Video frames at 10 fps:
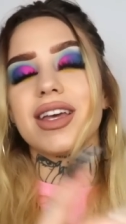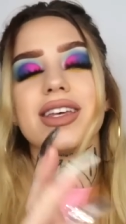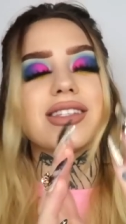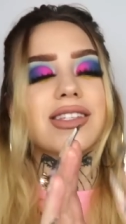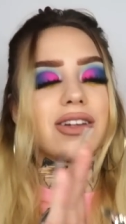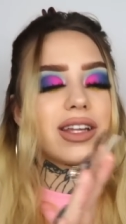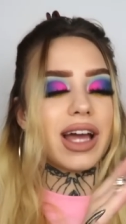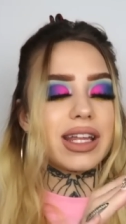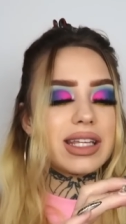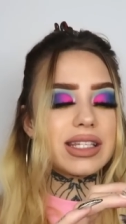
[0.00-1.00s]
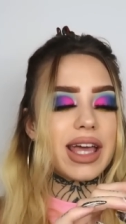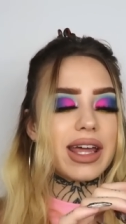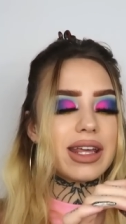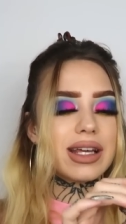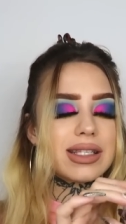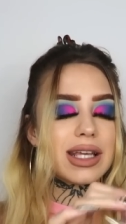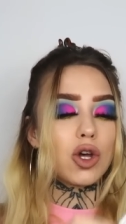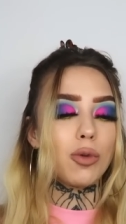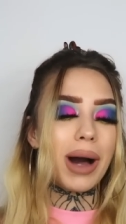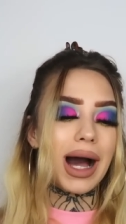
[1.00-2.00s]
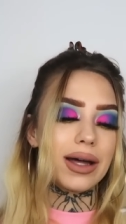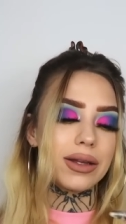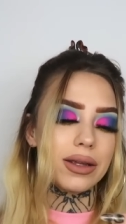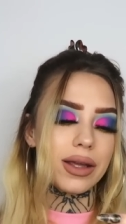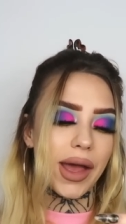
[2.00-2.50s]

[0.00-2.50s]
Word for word: is stunning. I need to get it in a single pan.